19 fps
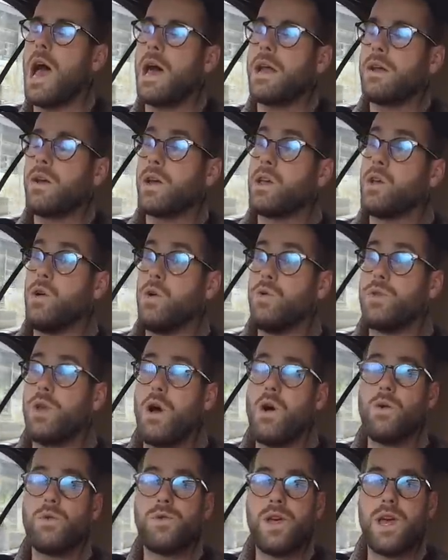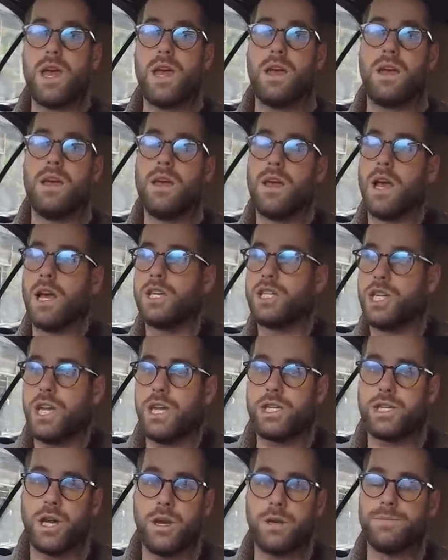and I called the whole thing a show.
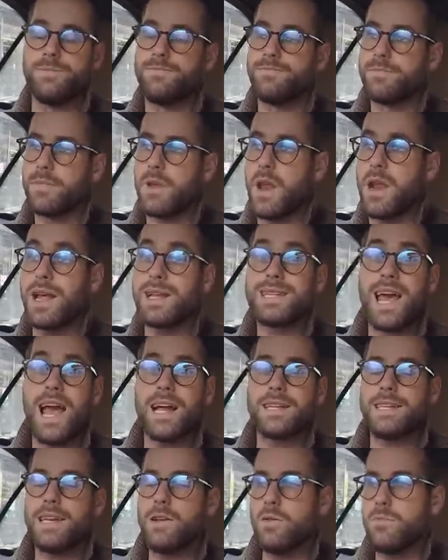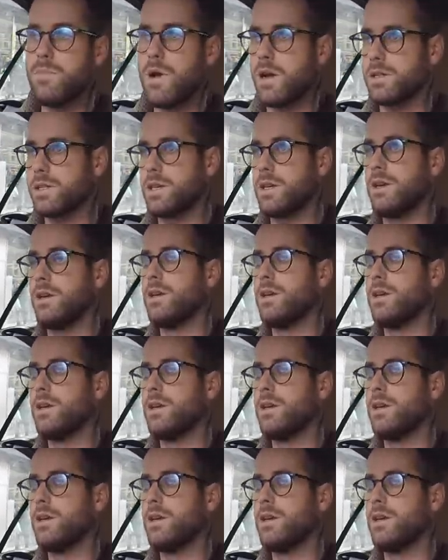And I tagged Elon Musk.